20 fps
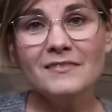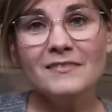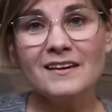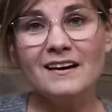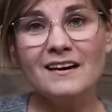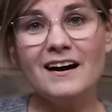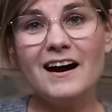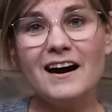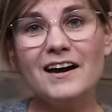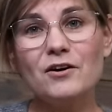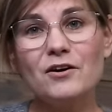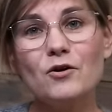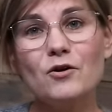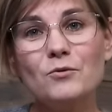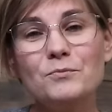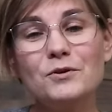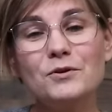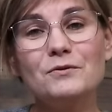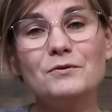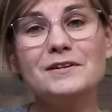I
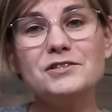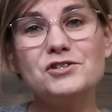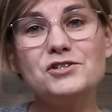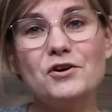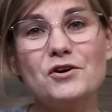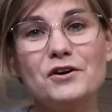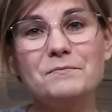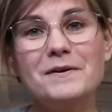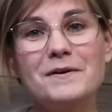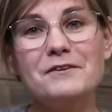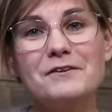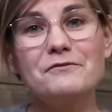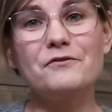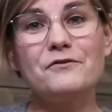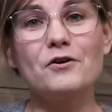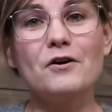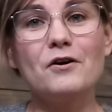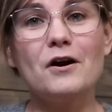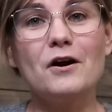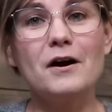hope you will join me for
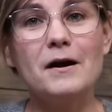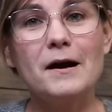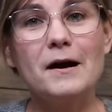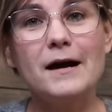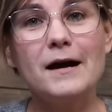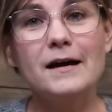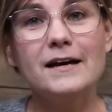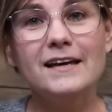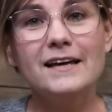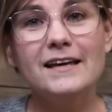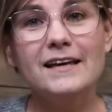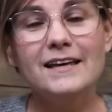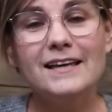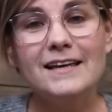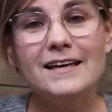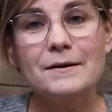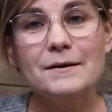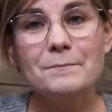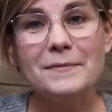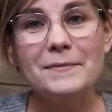a
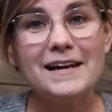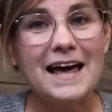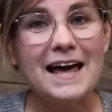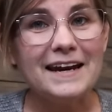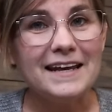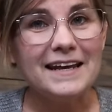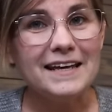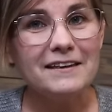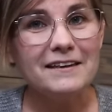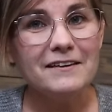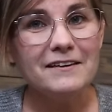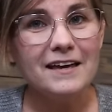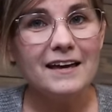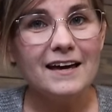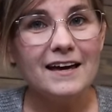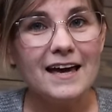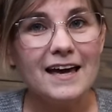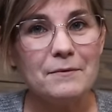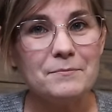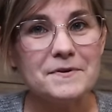planning
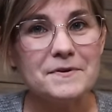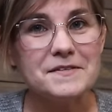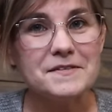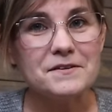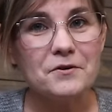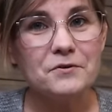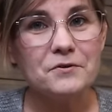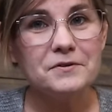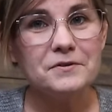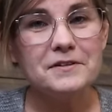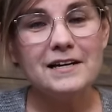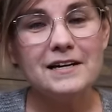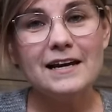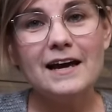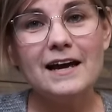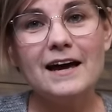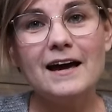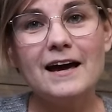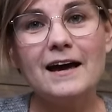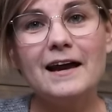episode
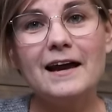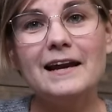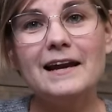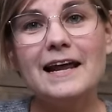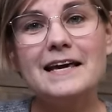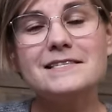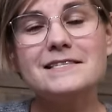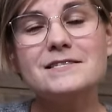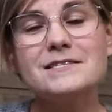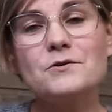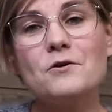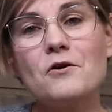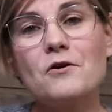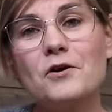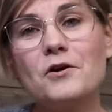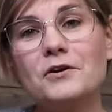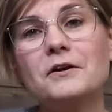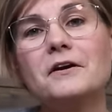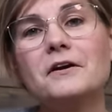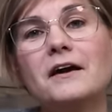later
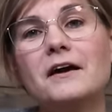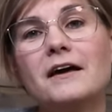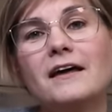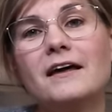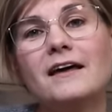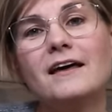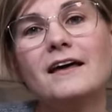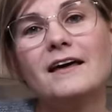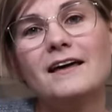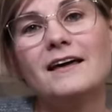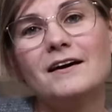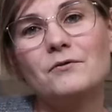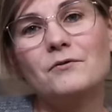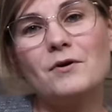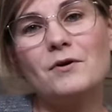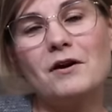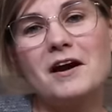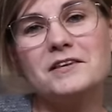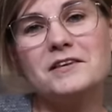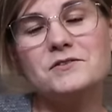on,
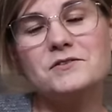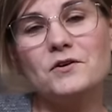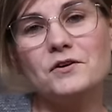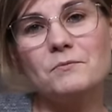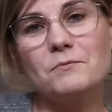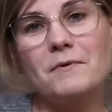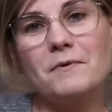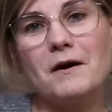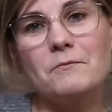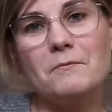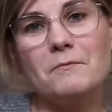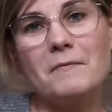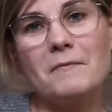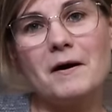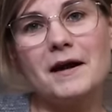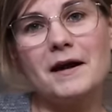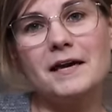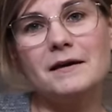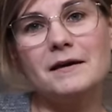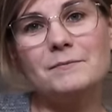where I talk about
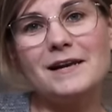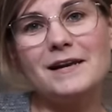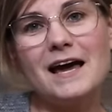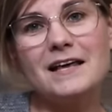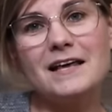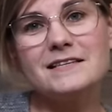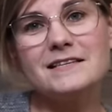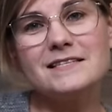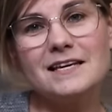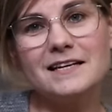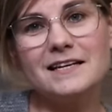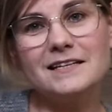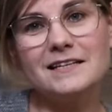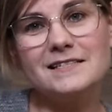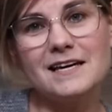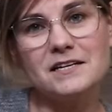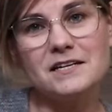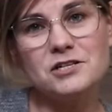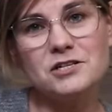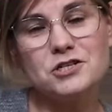my plans and
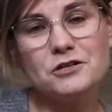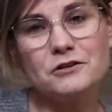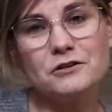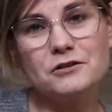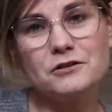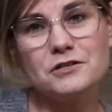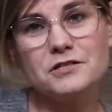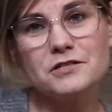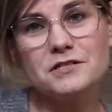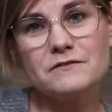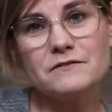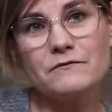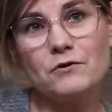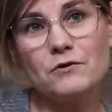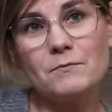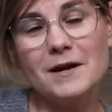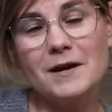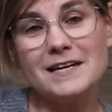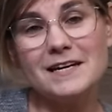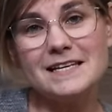intentions for
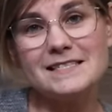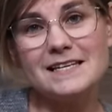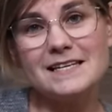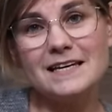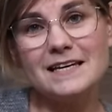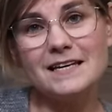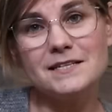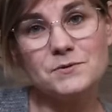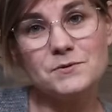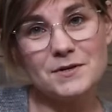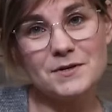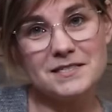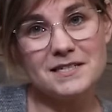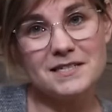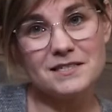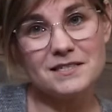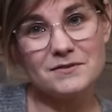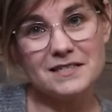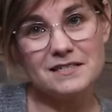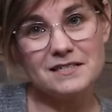my knitting in
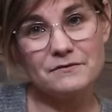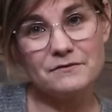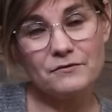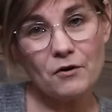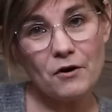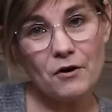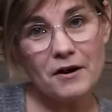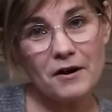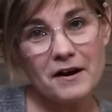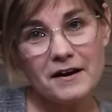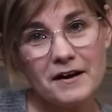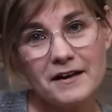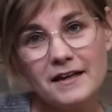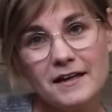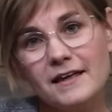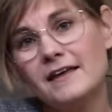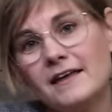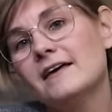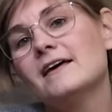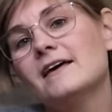2024.
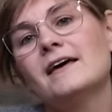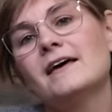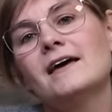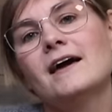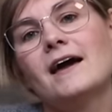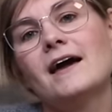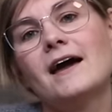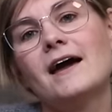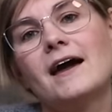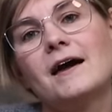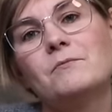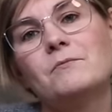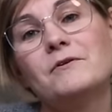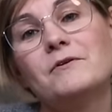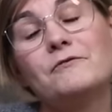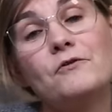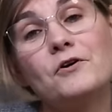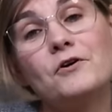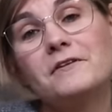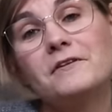
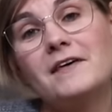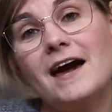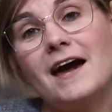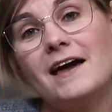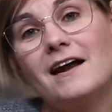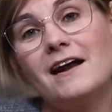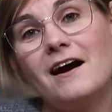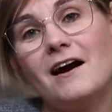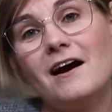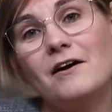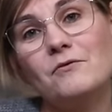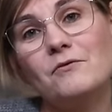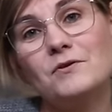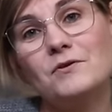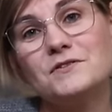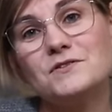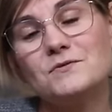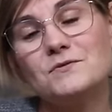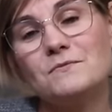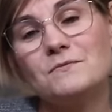Before that, I
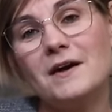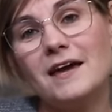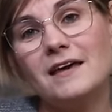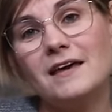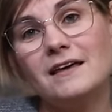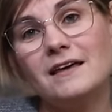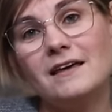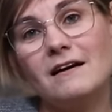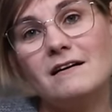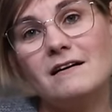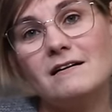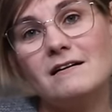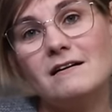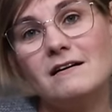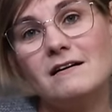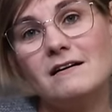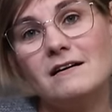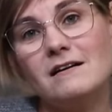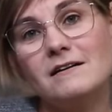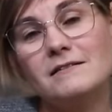want to make a